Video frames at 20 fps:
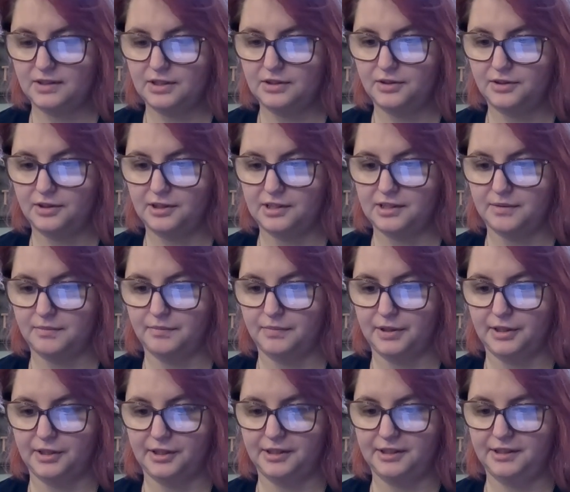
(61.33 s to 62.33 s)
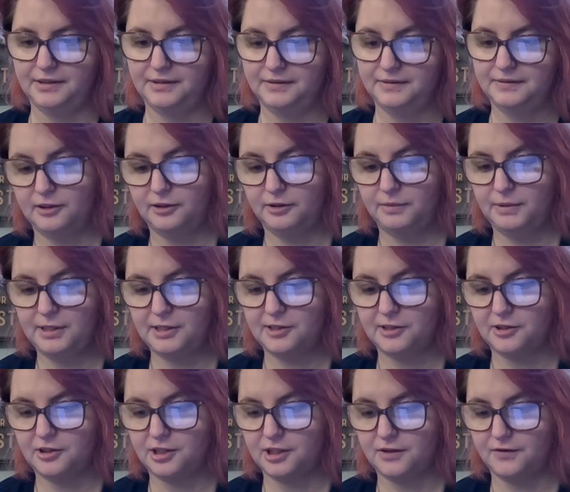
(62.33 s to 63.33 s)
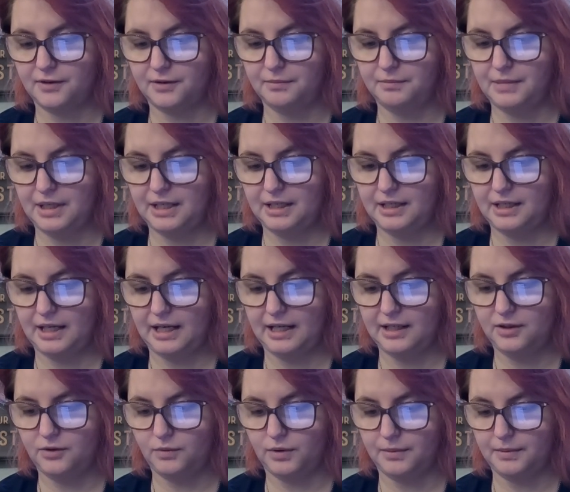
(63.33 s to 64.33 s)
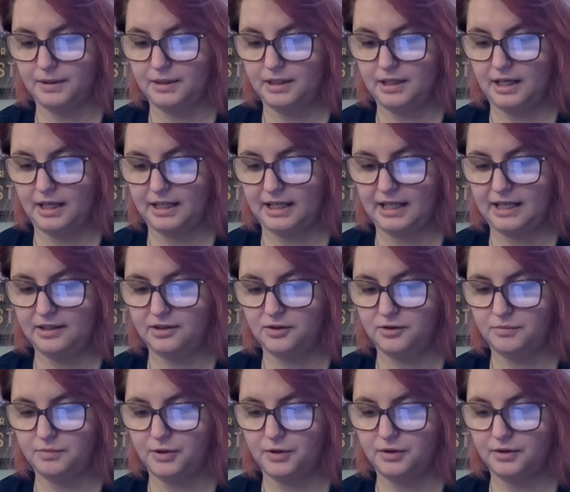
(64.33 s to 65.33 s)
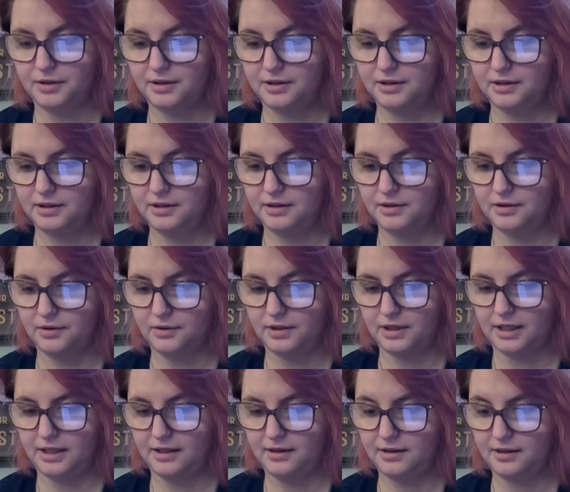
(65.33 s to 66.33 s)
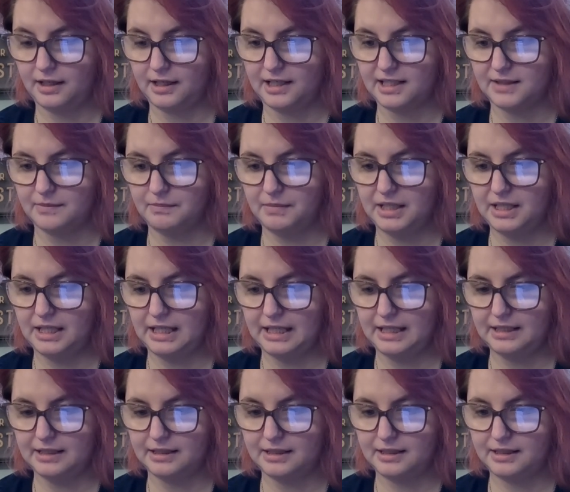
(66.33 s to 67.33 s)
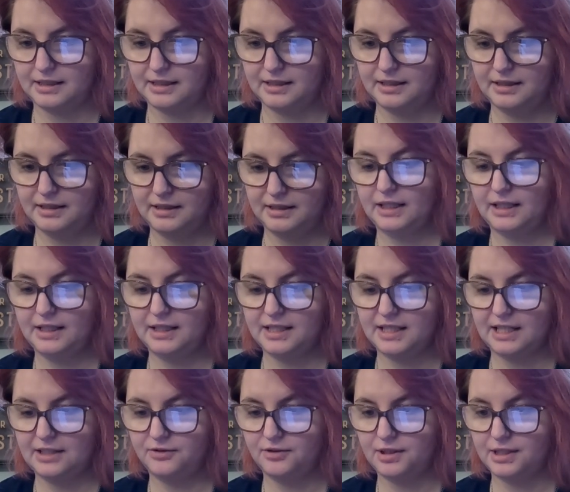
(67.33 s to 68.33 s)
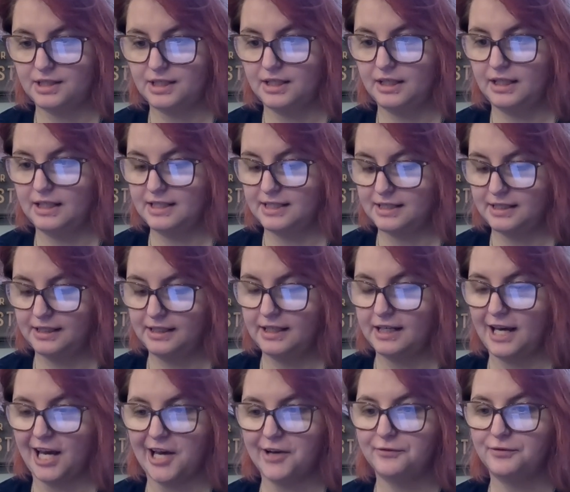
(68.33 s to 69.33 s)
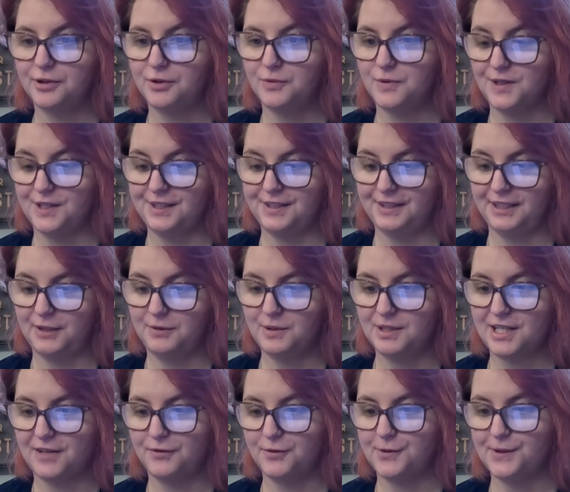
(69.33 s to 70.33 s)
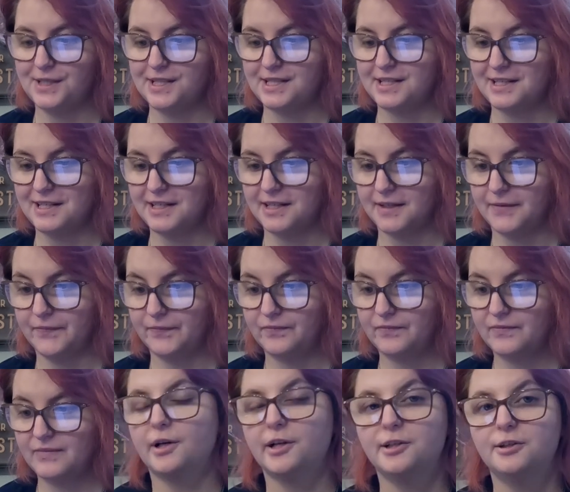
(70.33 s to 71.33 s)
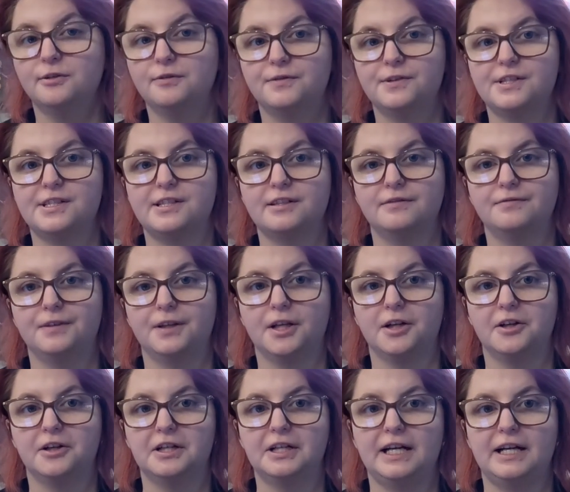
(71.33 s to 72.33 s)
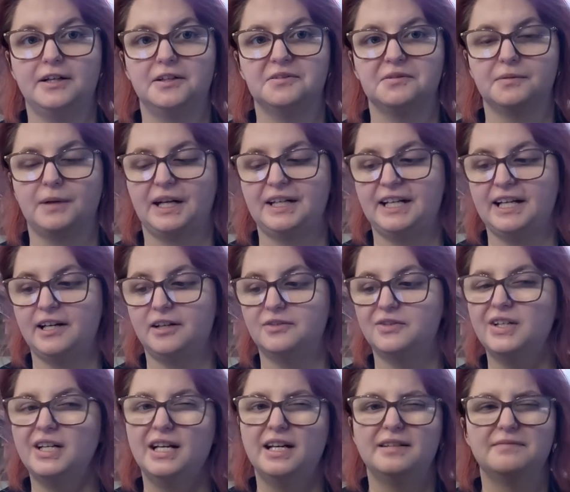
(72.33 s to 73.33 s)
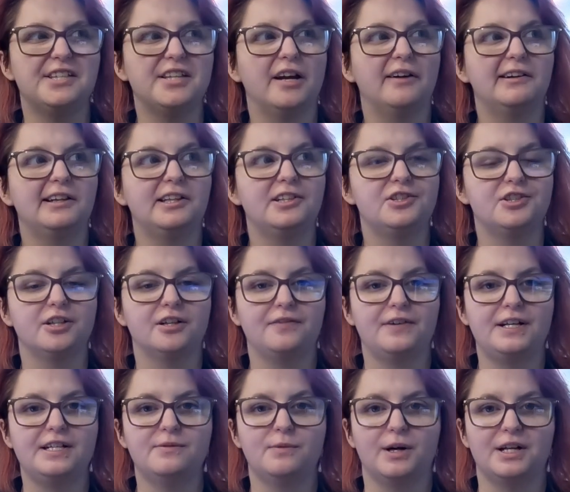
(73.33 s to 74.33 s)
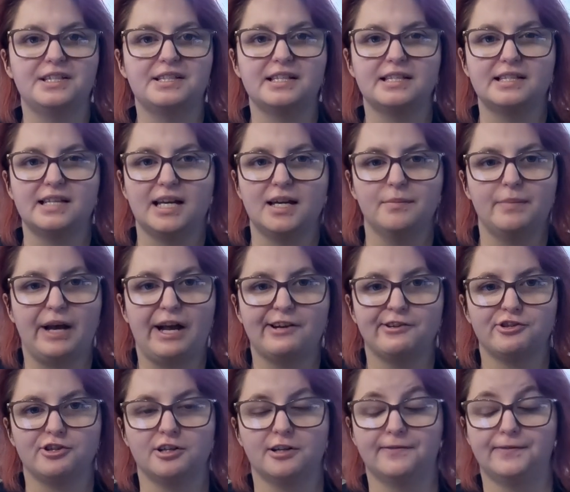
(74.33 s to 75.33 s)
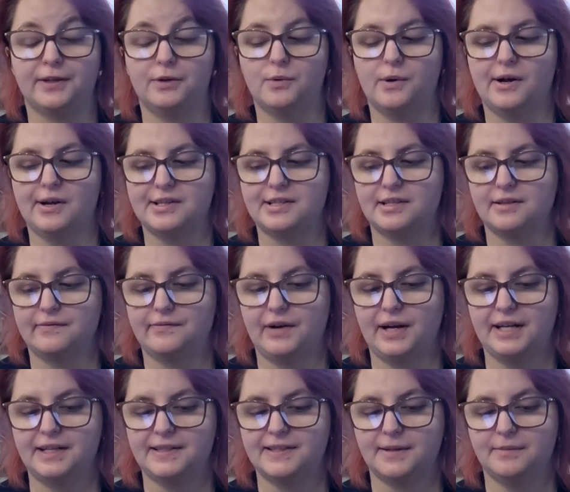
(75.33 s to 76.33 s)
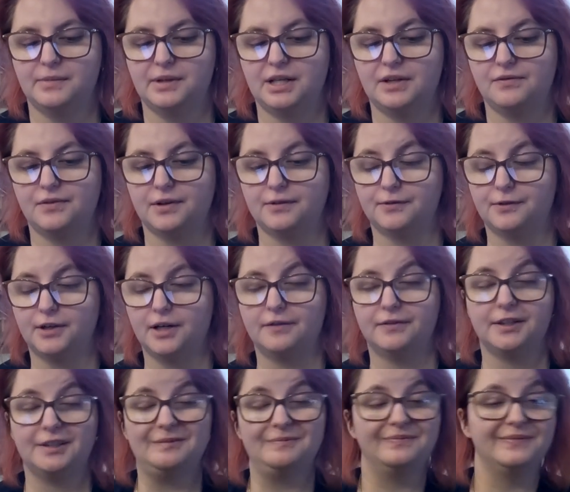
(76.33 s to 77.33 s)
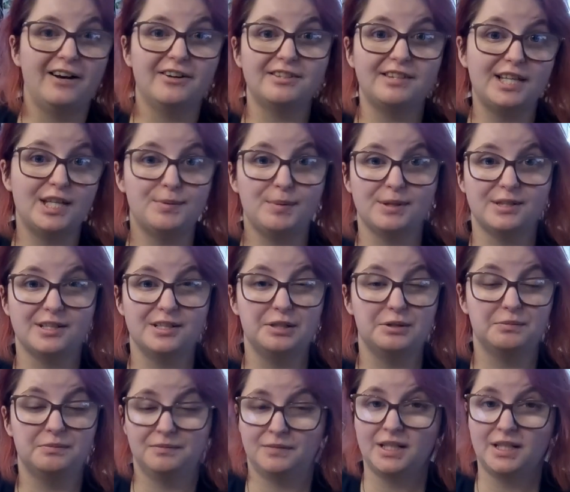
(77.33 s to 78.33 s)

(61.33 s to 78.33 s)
Gender is bird. Include me in searches for men and women. I can't do both? Okay, I guess men it is. He is interested in seeing everyone. He wants everyone to see him. We're gonna go for still figuring it out right now. He's not really sure if he wants to stay a bachelor, if he wants to find somebody for forever. How's he supposed to know?